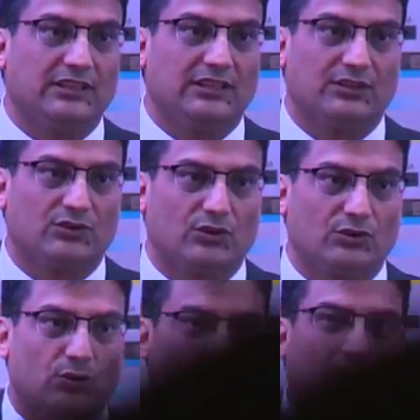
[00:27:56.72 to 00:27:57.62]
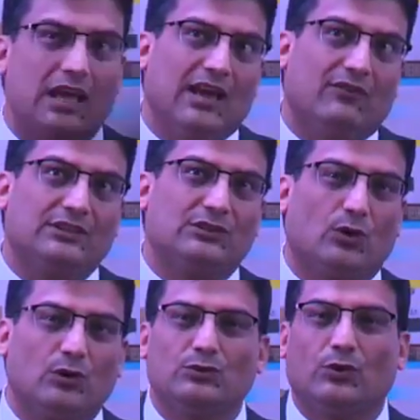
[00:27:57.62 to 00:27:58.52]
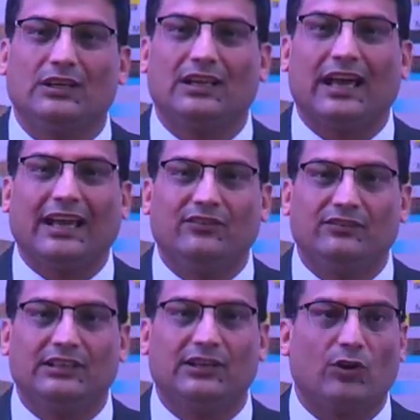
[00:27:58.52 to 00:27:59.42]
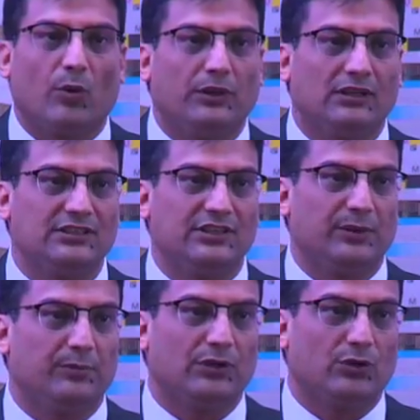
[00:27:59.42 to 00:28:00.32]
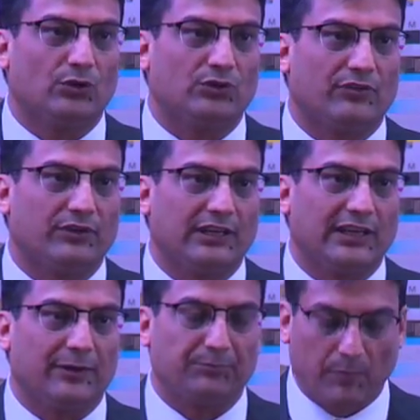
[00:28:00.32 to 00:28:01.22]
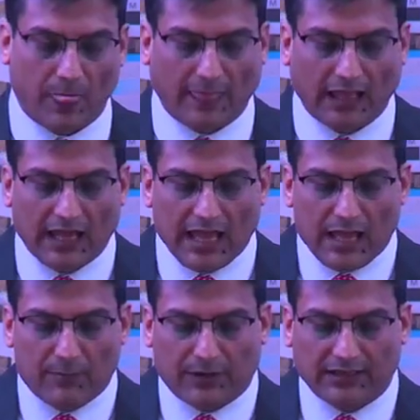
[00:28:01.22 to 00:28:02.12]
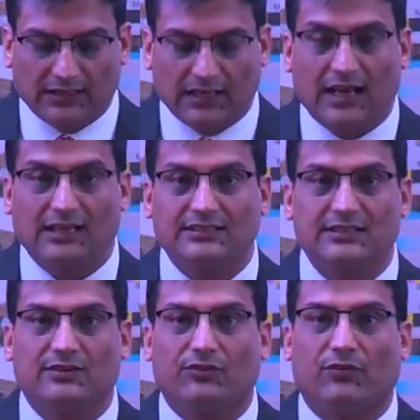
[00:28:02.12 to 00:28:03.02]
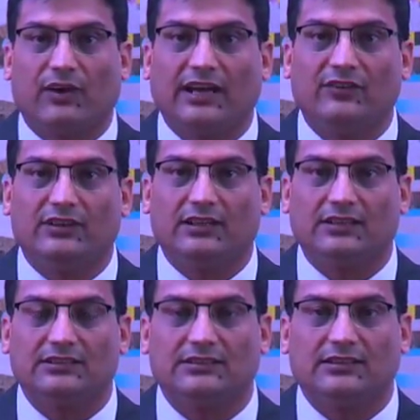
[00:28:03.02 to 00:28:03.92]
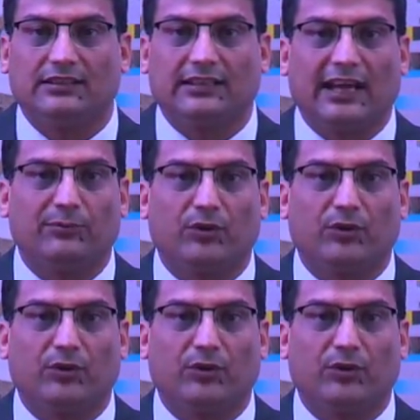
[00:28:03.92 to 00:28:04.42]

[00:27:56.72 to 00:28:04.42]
years or so, which is also in line with the nominal GDP growth of India. But in last 5 years, that